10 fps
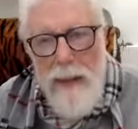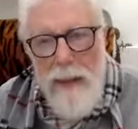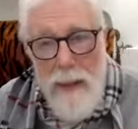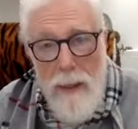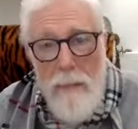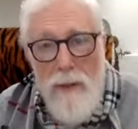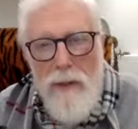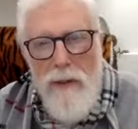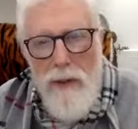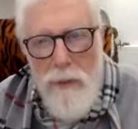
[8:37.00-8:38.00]
the number
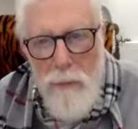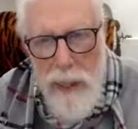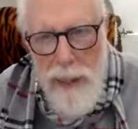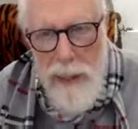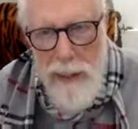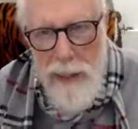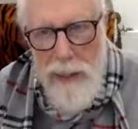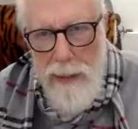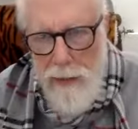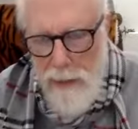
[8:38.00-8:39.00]
3
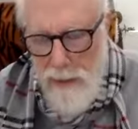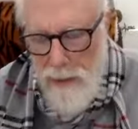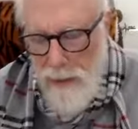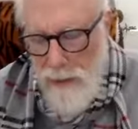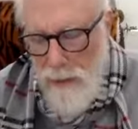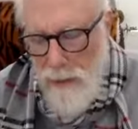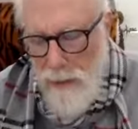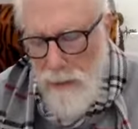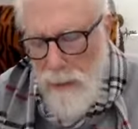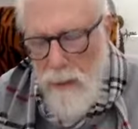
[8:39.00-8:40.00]

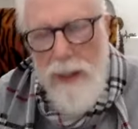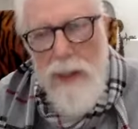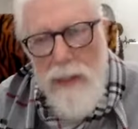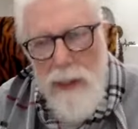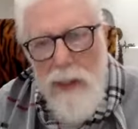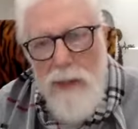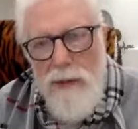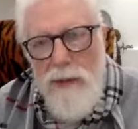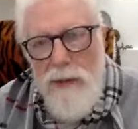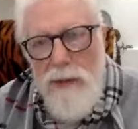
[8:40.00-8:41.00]
would
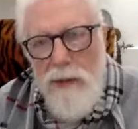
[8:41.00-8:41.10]
exist.